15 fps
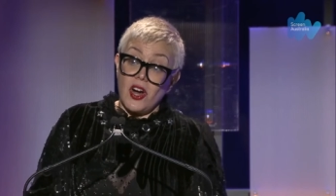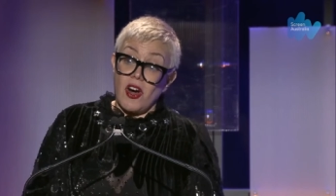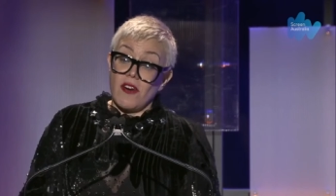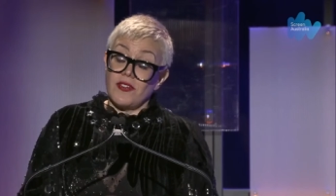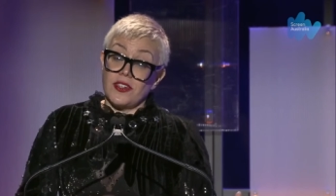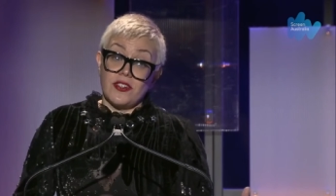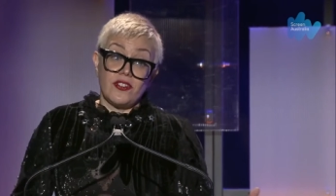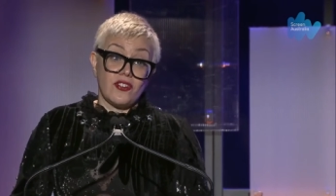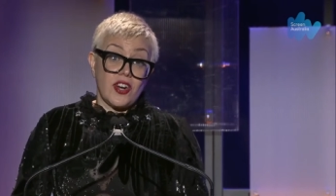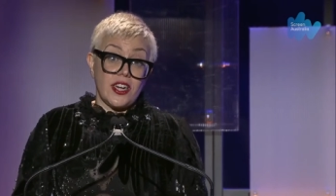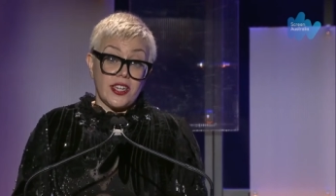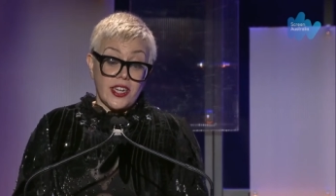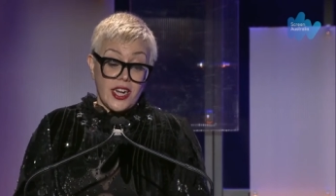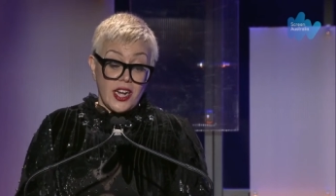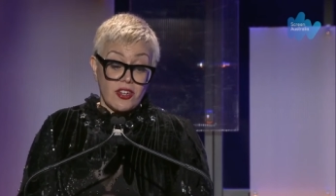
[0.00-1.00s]
of an
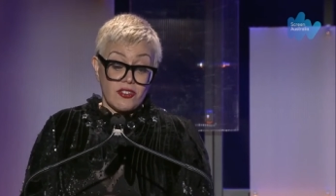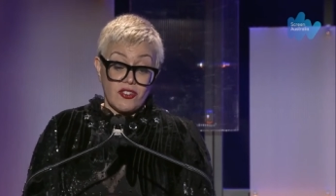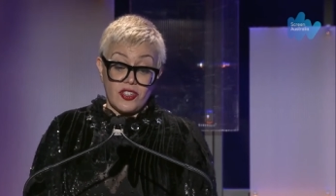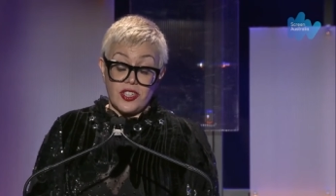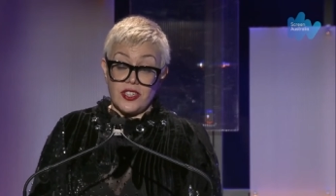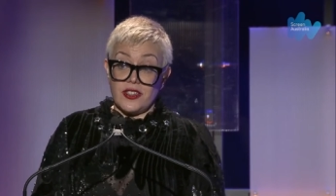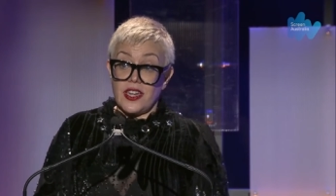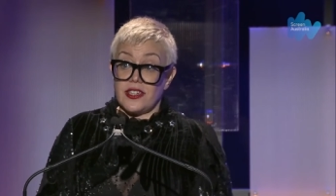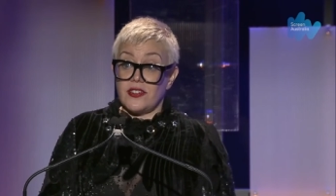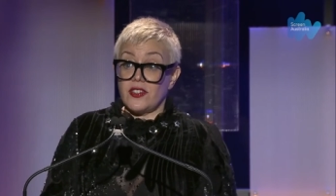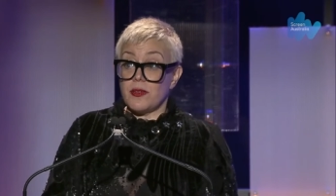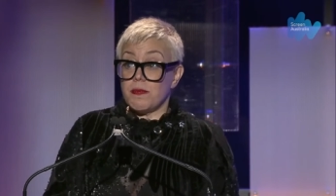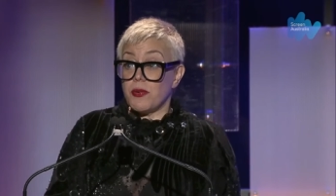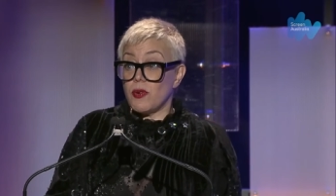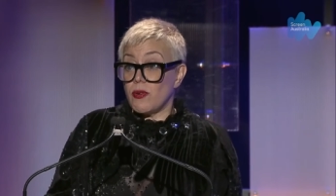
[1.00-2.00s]
Australian culture that
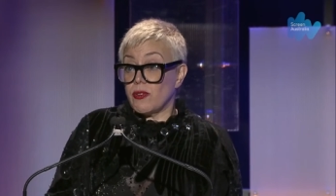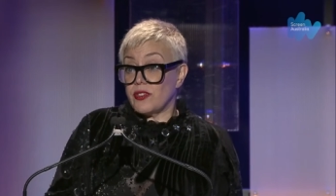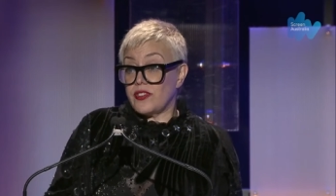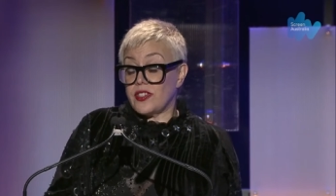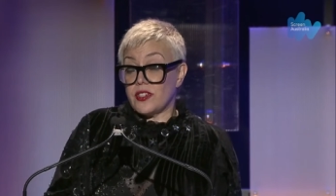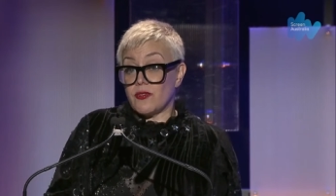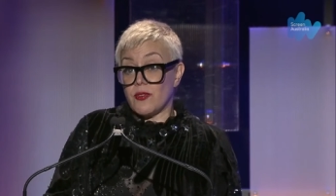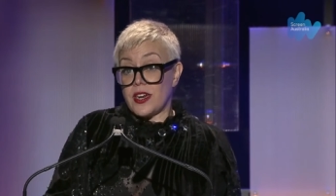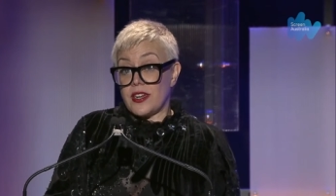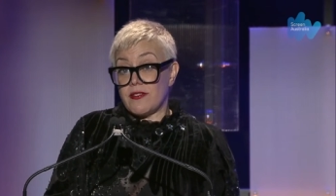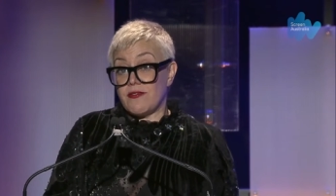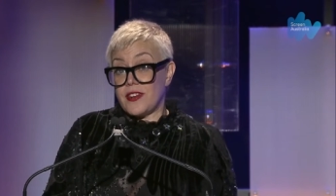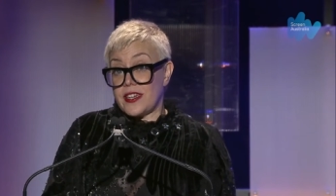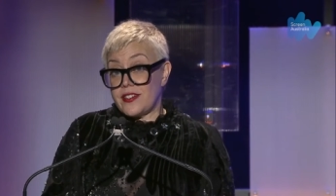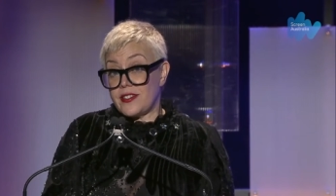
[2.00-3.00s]
supports and
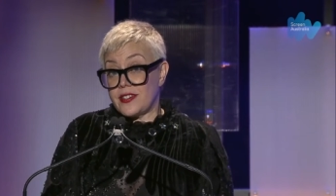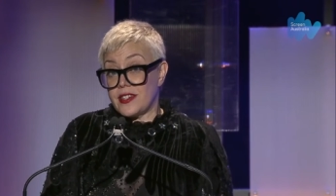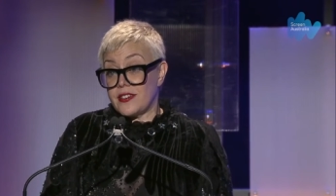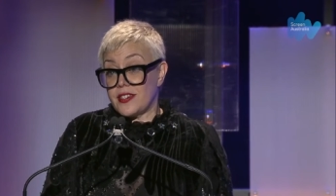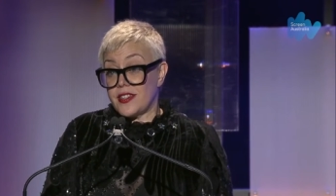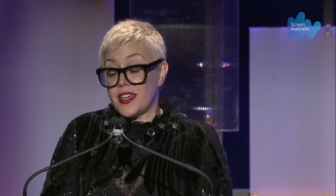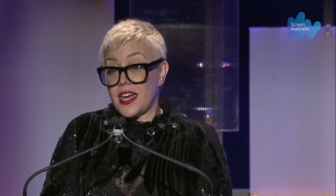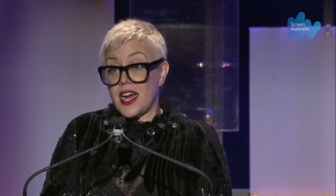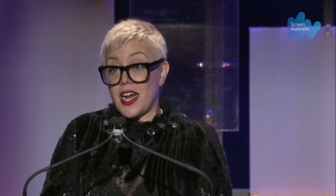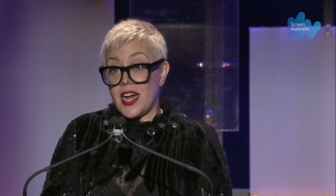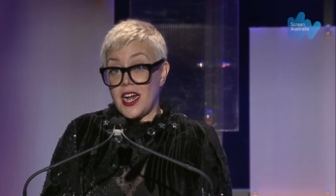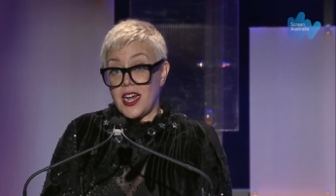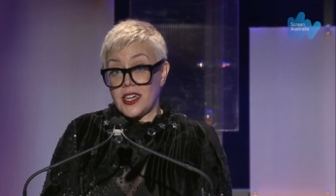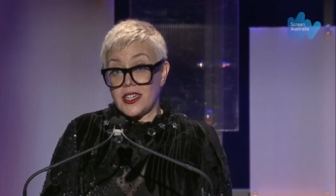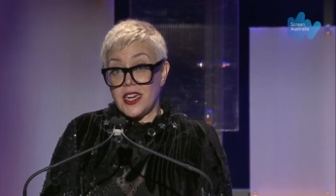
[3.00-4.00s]
reinvests into the
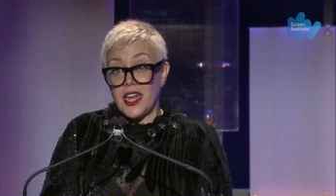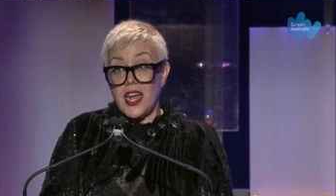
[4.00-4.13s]
art,